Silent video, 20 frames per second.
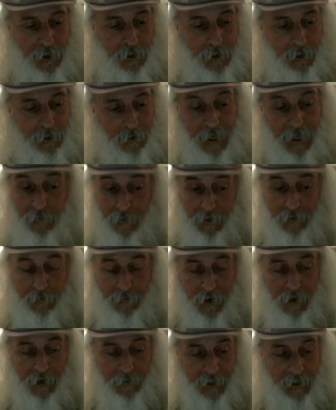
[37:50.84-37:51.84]
too, even
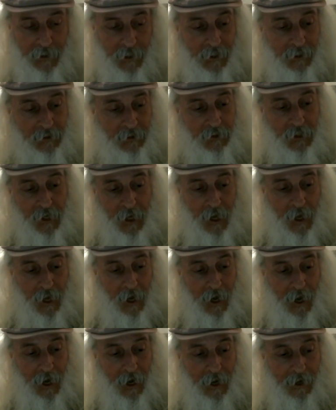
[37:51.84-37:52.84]
involving guns.
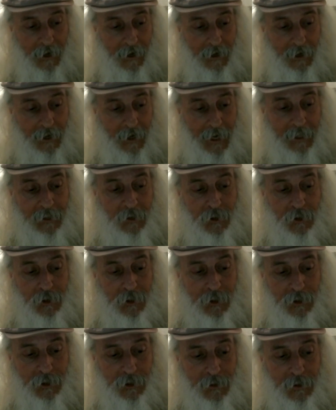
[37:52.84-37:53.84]
Uh, it's
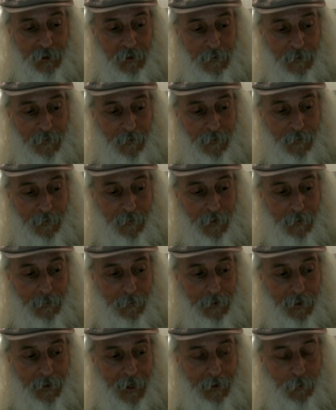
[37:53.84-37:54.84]
just
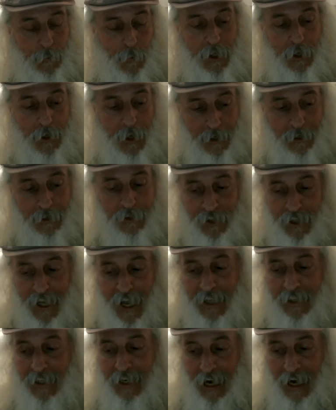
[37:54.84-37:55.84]
when you understand
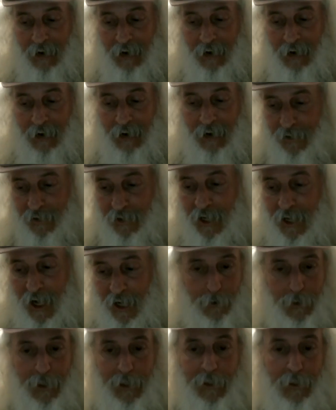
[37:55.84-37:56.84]
that everything is
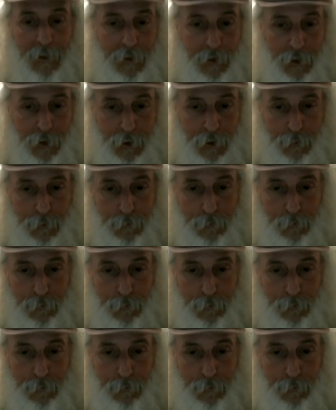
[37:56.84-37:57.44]
consciousness, including